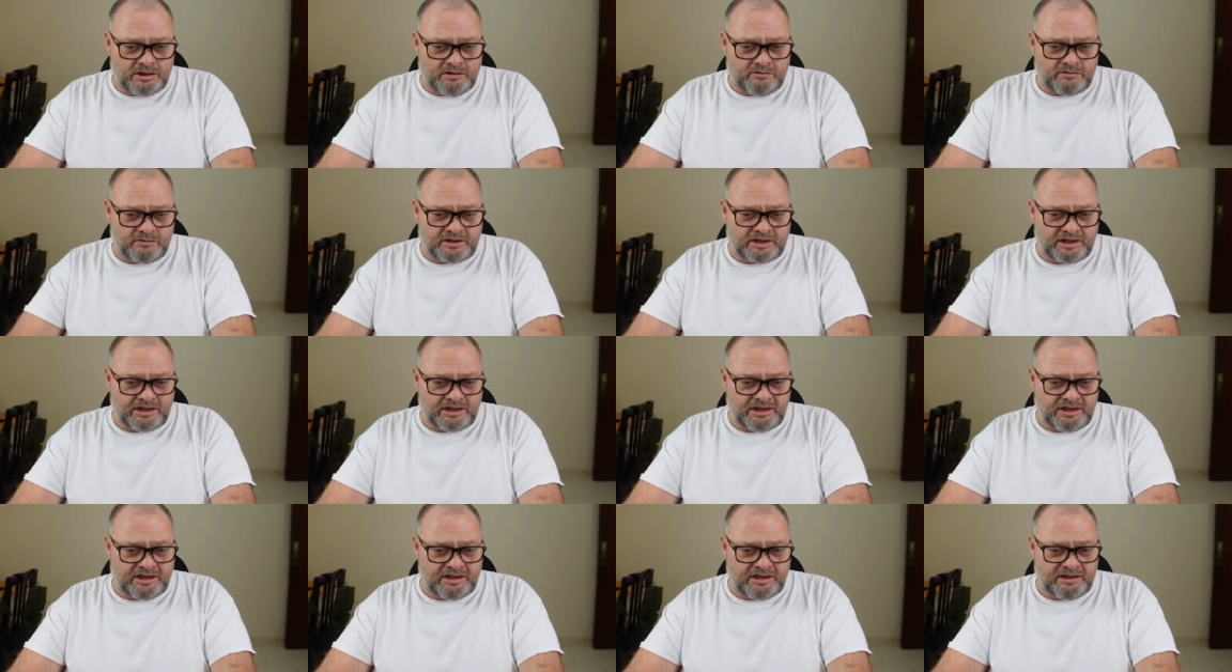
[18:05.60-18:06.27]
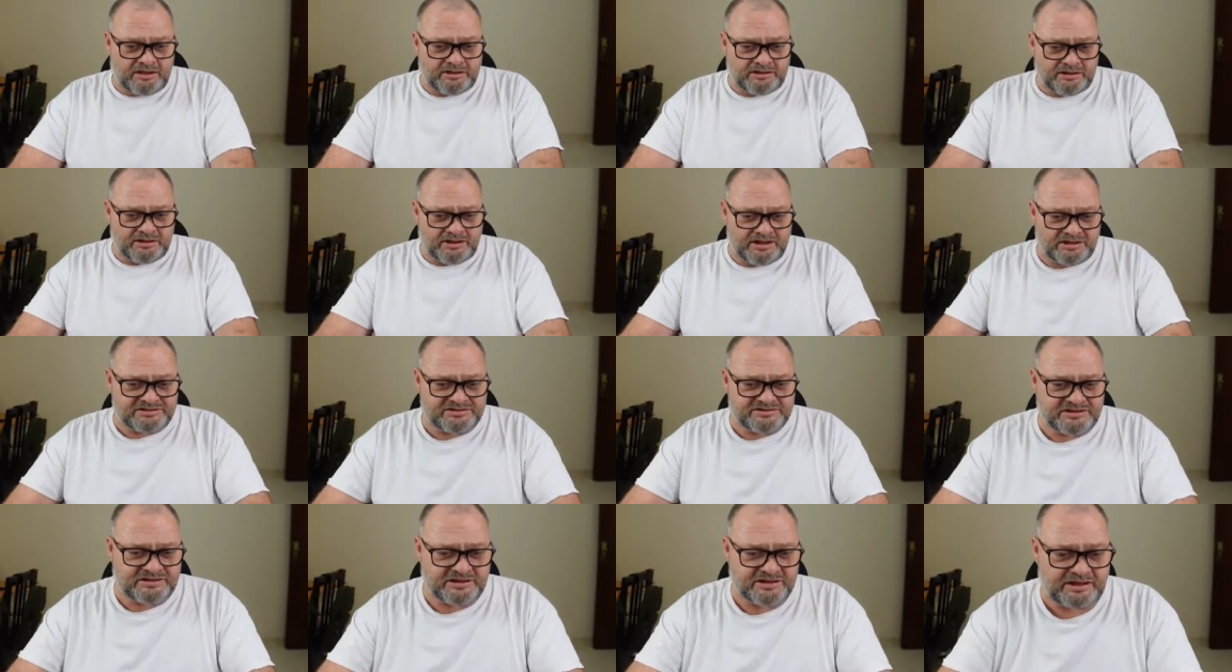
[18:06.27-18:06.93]
Okay,
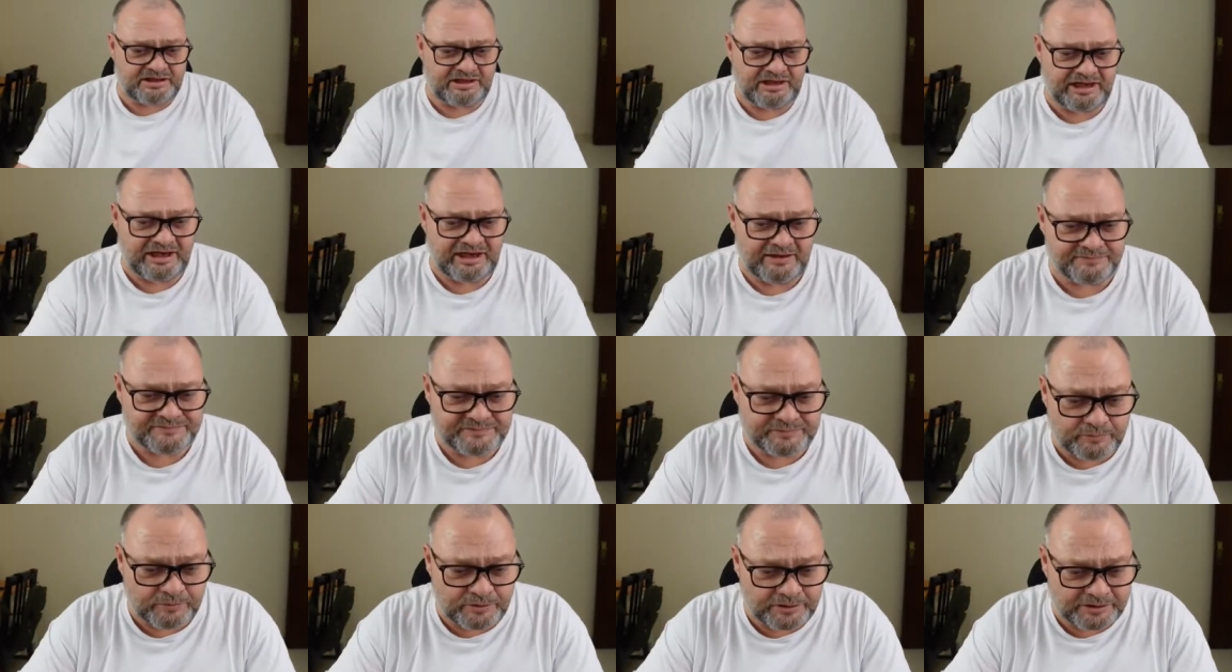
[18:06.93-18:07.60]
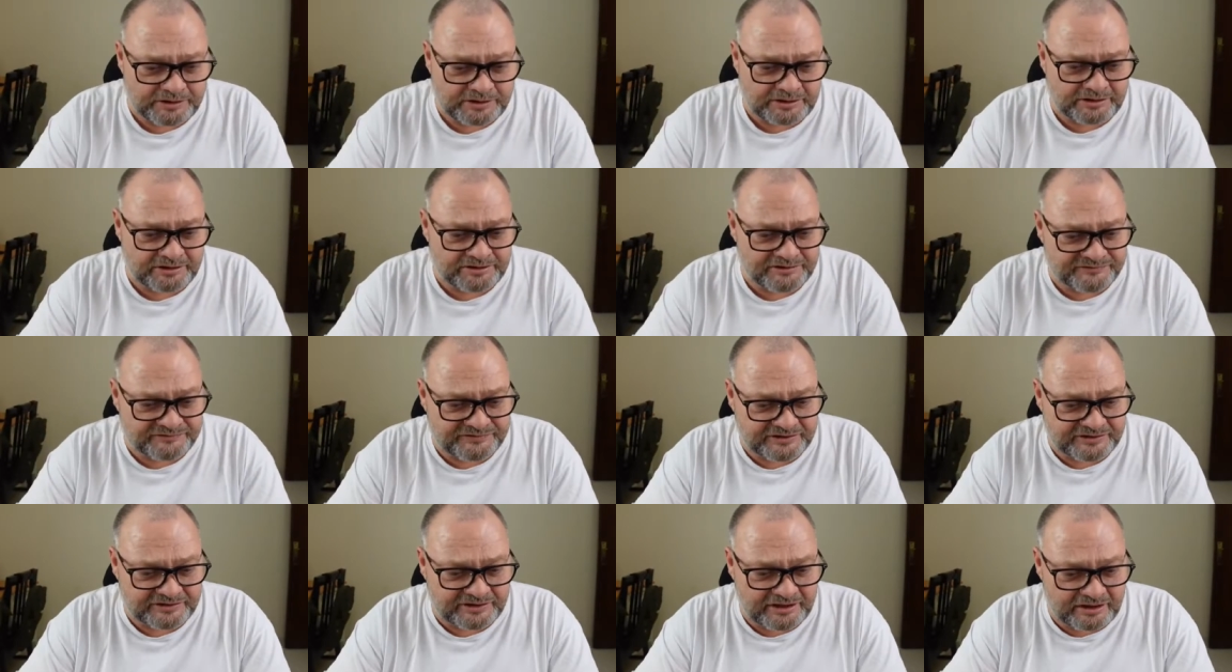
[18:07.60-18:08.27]
let's get Haps working
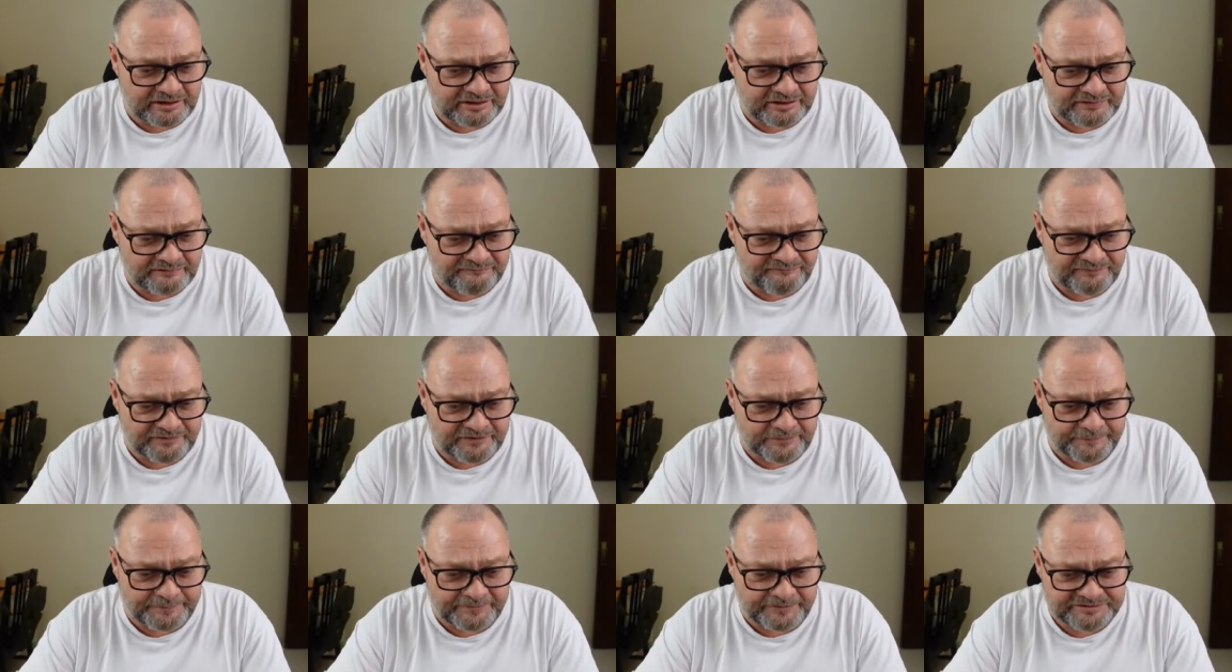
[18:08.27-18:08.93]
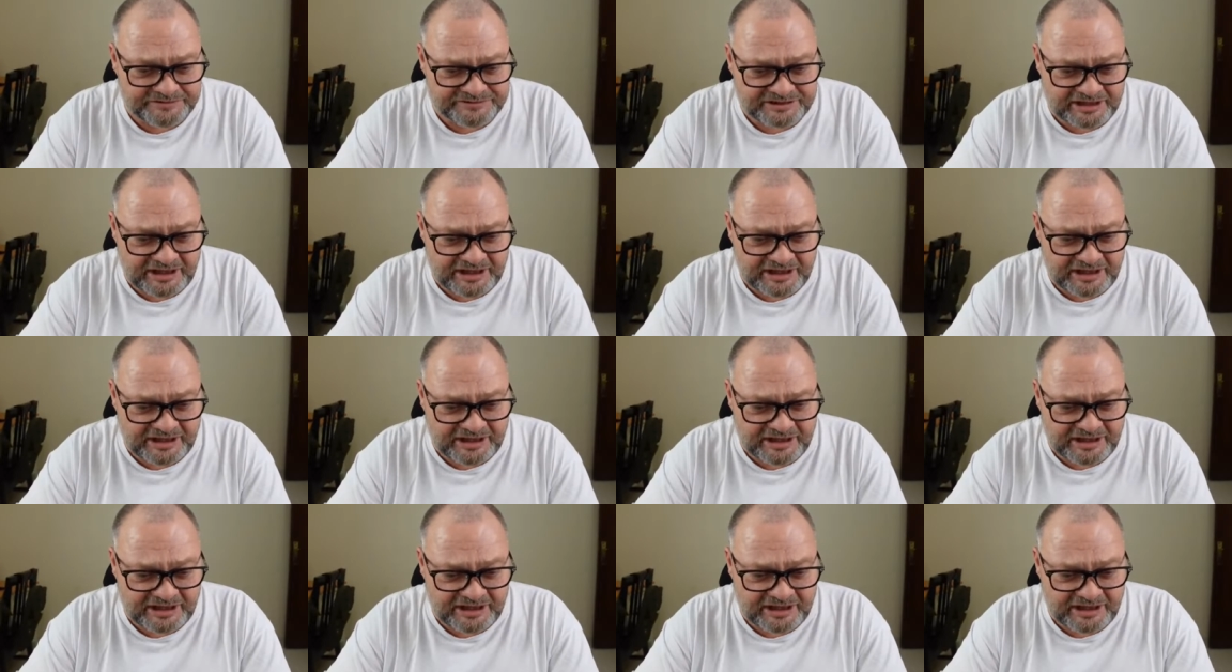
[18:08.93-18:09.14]
in Saudi and Philippines.